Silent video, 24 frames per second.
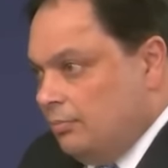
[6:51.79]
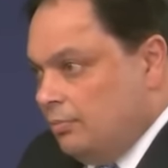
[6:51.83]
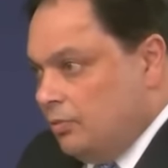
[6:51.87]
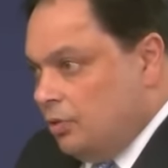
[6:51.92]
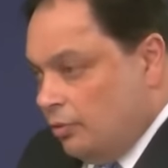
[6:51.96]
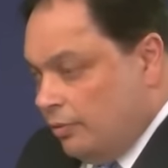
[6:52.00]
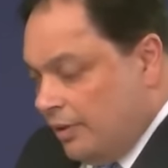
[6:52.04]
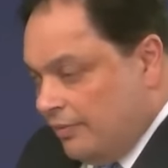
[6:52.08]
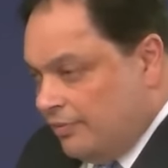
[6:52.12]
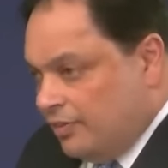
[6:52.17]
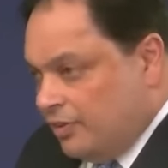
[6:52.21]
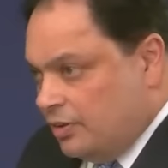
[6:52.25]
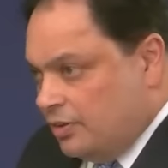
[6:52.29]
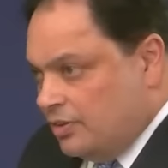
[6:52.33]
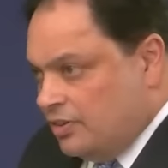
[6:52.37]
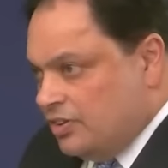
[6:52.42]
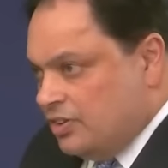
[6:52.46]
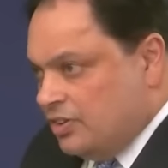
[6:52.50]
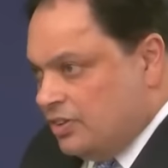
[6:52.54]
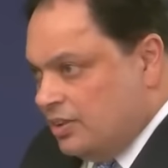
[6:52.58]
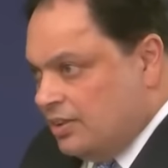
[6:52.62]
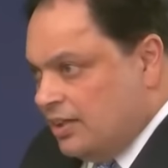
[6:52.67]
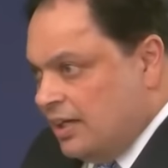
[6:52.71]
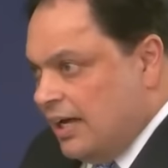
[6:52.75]
your
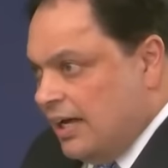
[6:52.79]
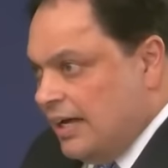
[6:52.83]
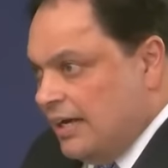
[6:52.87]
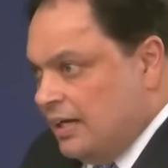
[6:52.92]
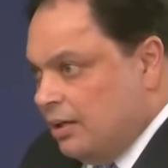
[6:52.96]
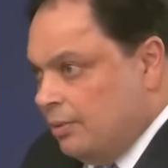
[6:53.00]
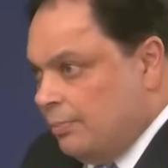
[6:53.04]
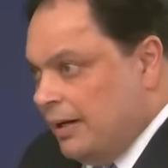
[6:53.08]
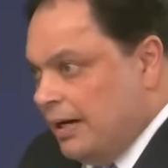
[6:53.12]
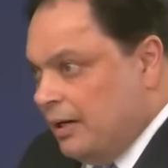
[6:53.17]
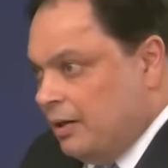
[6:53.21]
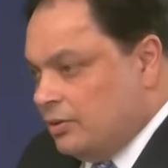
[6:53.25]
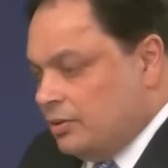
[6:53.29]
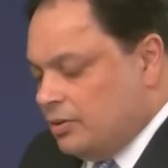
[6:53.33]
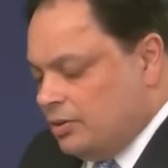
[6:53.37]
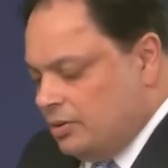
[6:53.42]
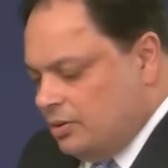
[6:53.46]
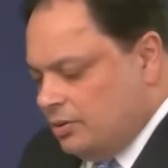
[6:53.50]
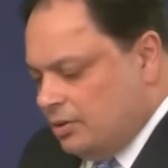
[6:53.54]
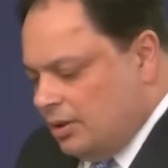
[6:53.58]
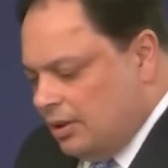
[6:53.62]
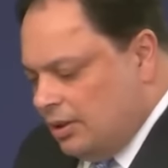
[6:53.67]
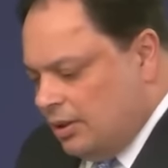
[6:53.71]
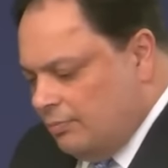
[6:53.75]
evidence today
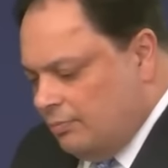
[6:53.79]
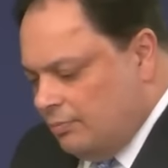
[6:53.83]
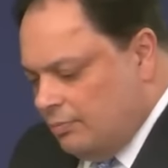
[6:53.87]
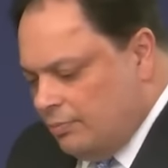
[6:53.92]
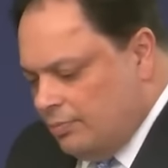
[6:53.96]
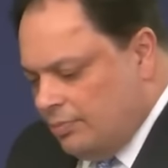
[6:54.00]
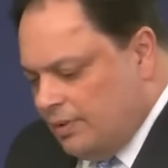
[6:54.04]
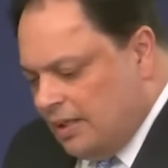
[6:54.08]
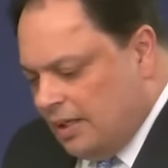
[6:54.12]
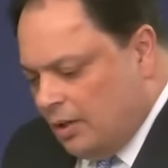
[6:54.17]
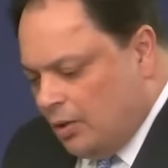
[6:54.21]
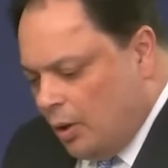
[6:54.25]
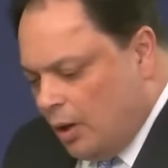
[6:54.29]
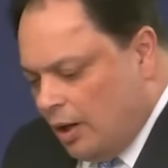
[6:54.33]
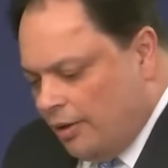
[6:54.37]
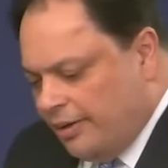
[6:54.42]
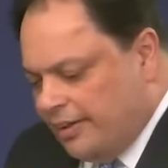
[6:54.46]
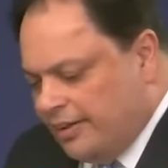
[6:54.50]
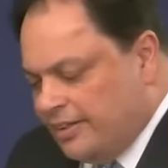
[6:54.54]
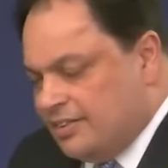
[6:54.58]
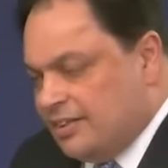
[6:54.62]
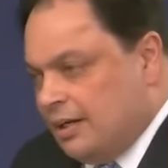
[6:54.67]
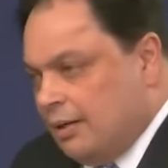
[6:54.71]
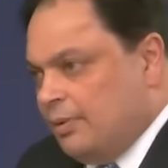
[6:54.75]
about the
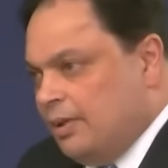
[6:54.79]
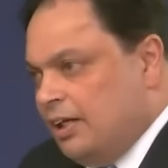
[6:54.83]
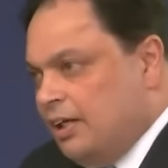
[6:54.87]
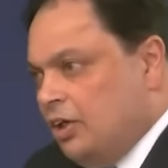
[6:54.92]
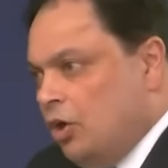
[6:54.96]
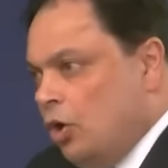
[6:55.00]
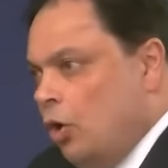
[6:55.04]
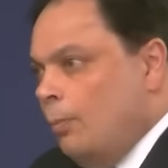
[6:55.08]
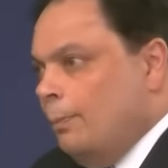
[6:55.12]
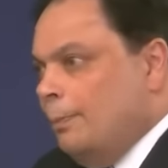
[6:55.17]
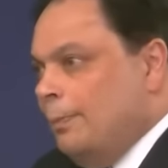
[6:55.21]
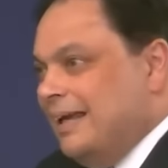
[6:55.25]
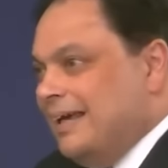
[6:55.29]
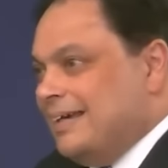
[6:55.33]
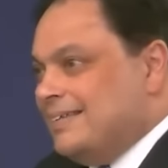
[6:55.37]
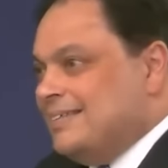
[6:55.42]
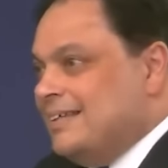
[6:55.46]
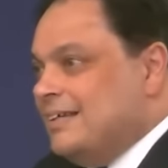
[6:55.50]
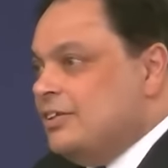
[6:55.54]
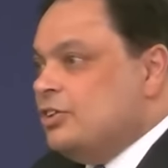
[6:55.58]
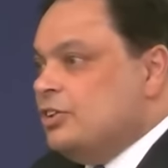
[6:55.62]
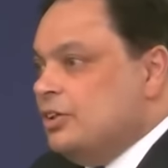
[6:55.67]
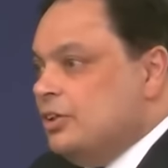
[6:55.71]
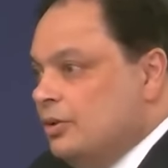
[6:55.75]
inquiry examining complex
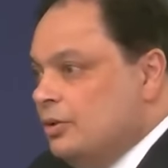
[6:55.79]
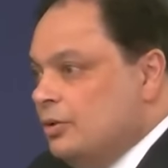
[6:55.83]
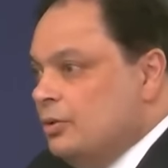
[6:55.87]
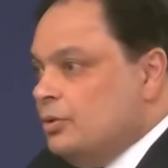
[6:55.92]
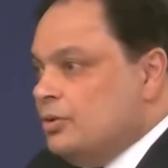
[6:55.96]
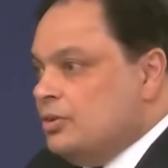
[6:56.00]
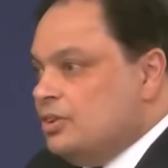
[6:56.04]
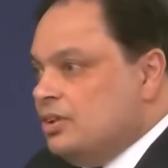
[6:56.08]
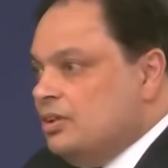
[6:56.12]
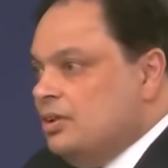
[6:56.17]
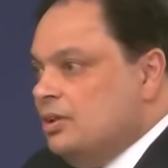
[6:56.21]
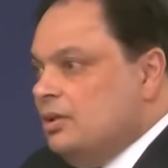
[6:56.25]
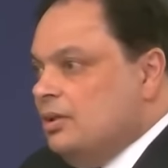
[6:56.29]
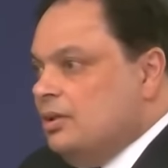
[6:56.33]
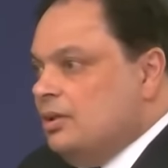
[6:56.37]
issues,